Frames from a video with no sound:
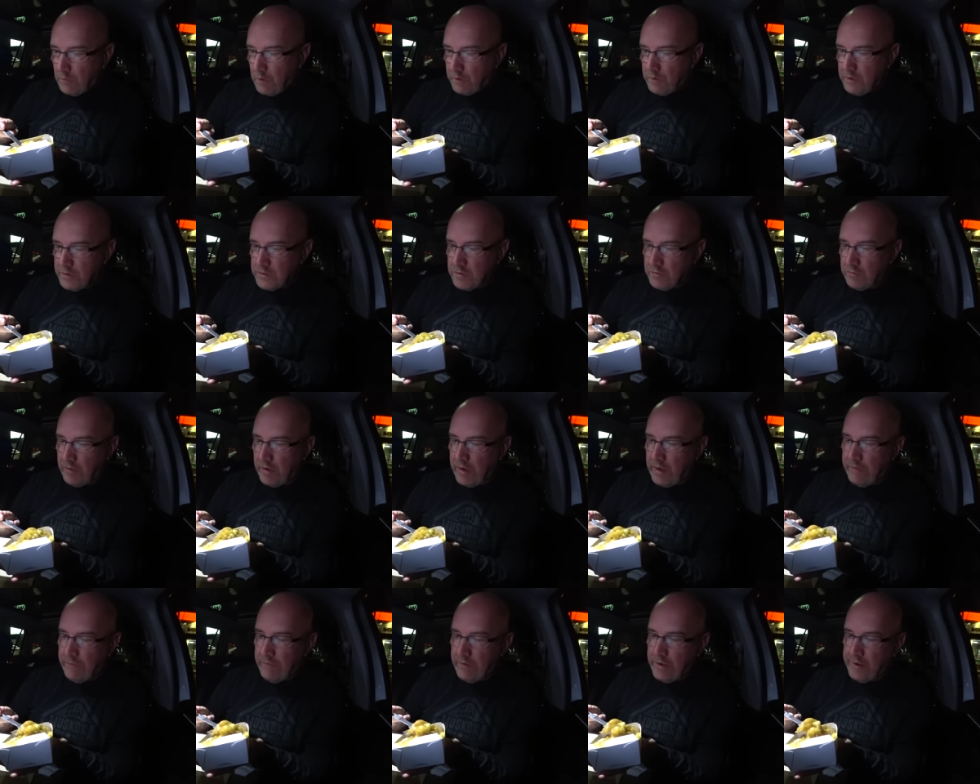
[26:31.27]
This
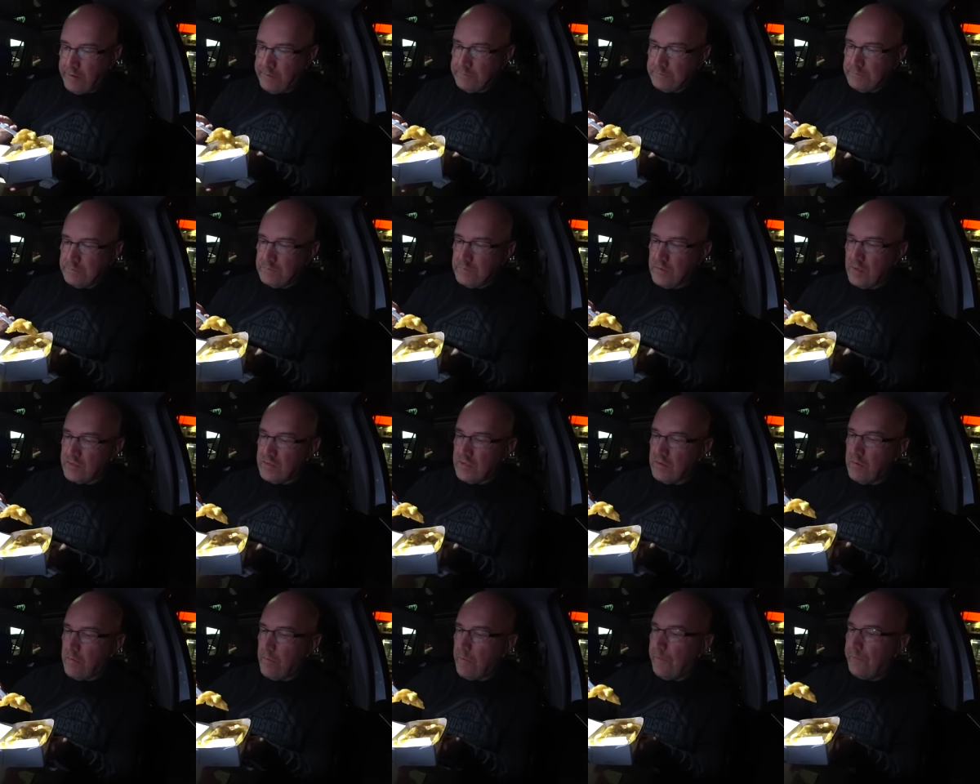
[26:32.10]
gravy, is
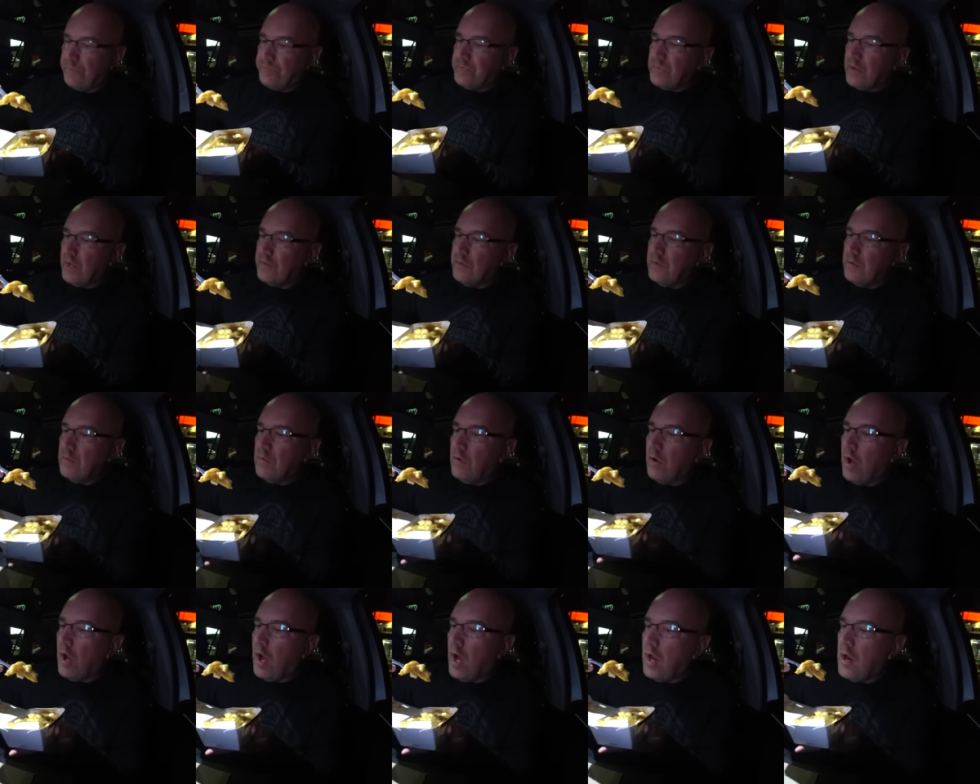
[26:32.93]
it, is it
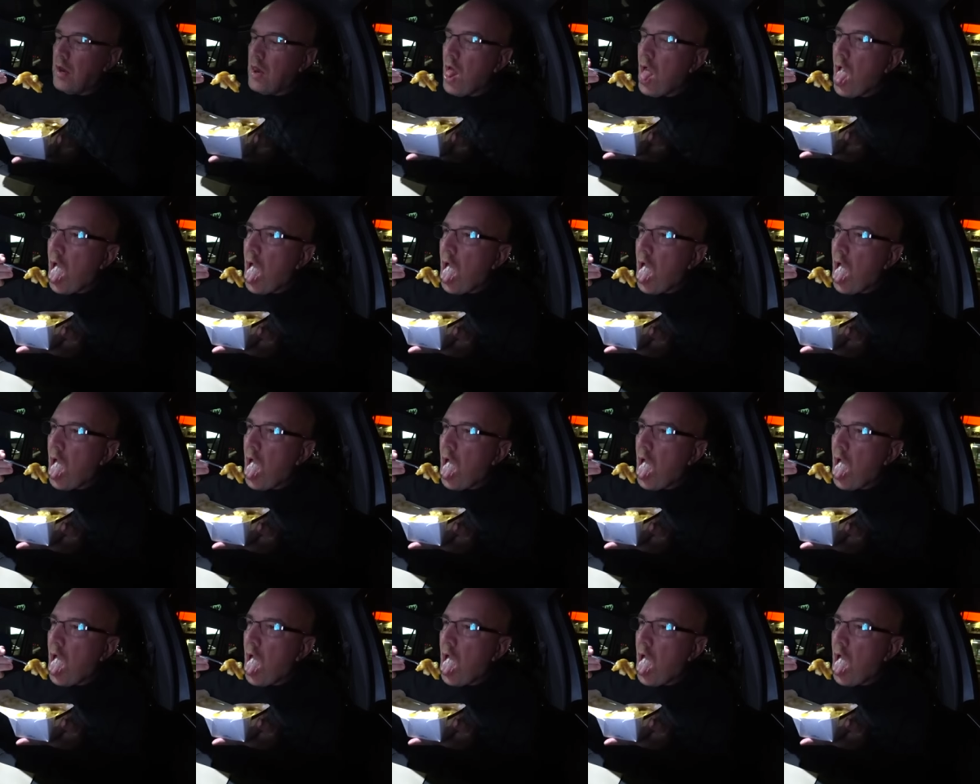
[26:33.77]
hot?